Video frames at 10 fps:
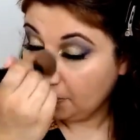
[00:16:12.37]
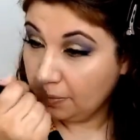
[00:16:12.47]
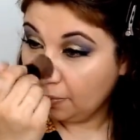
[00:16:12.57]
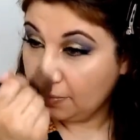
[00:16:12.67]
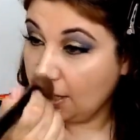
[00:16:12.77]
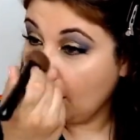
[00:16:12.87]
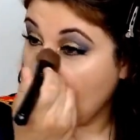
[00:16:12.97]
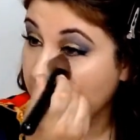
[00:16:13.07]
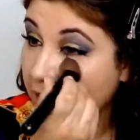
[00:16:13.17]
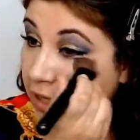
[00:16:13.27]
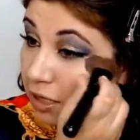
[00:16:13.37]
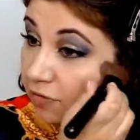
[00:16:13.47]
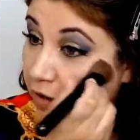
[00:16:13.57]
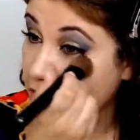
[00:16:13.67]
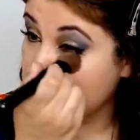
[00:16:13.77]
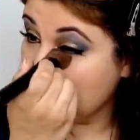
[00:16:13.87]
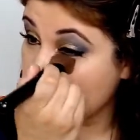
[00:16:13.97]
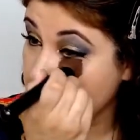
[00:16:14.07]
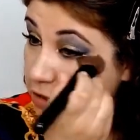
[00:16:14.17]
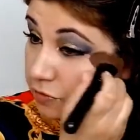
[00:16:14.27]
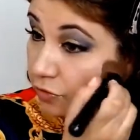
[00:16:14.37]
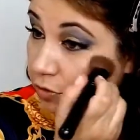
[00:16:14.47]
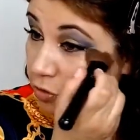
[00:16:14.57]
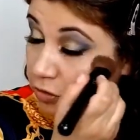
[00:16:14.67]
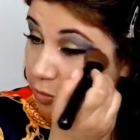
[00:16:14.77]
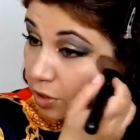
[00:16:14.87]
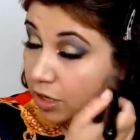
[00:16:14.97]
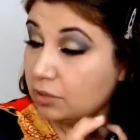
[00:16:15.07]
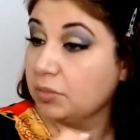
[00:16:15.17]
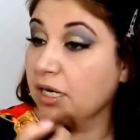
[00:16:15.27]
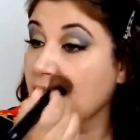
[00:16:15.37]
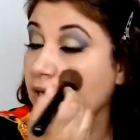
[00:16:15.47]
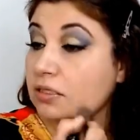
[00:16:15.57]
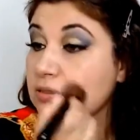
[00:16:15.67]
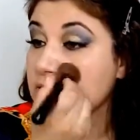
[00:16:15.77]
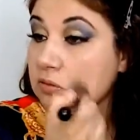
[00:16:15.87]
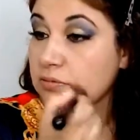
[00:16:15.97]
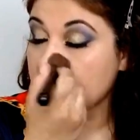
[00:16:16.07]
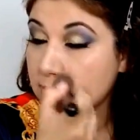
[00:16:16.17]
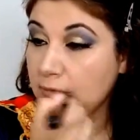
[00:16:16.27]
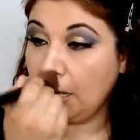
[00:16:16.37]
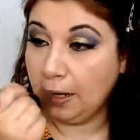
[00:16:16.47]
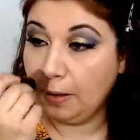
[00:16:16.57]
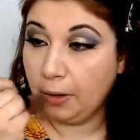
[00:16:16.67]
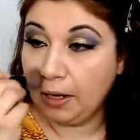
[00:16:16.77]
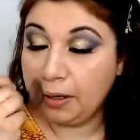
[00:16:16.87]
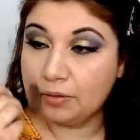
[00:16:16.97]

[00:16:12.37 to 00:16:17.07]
Yeah, I mean, I love our traditions for the most part, but I guess not that one.